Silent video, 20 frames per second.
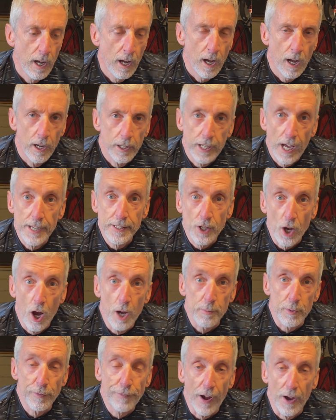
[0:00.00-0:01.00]
Okay, so I hope
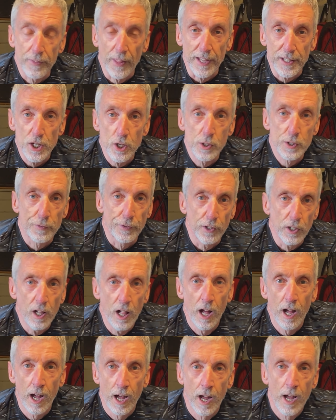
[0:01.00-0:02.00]
you found that useful.
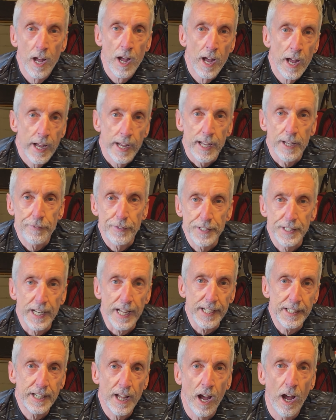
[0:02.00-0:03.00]
If you
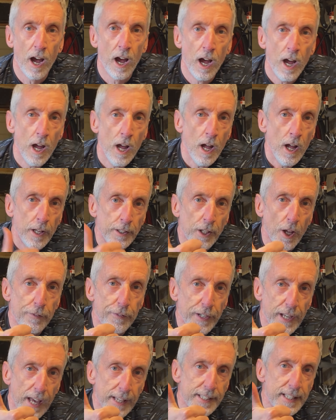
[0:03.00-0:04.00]
did, don't
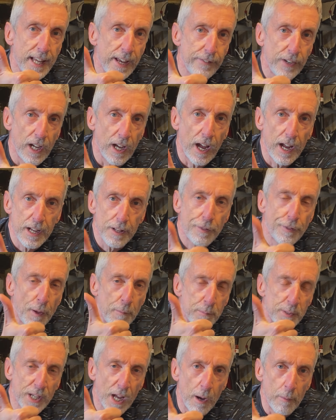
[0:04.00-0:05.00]
forget to give it a
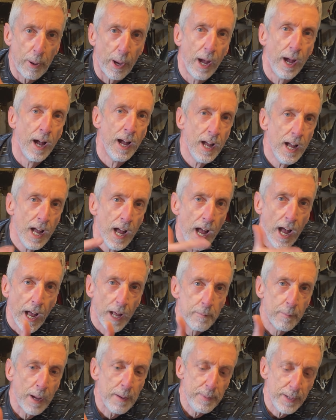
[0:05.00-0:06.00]
thumbs up and
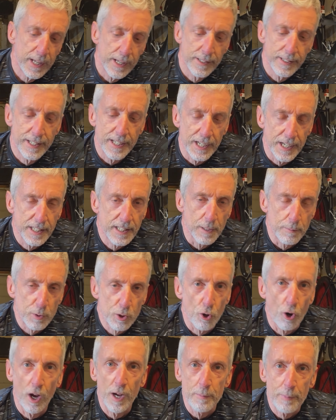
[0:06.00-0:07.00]
maybe consider
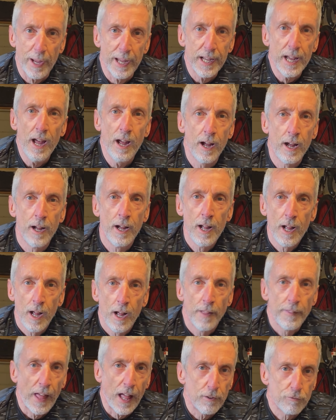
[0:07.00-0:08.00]
subscribing.
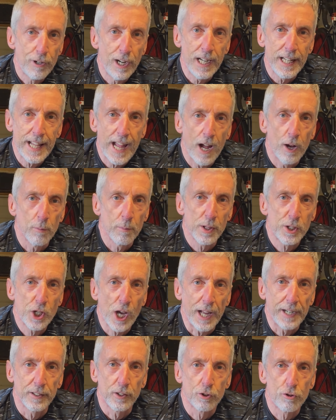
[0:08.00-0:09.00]
That'll really help the
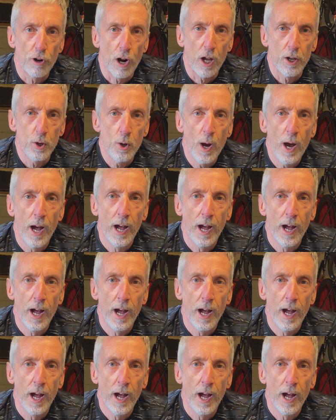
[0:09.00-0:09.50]
channel grow.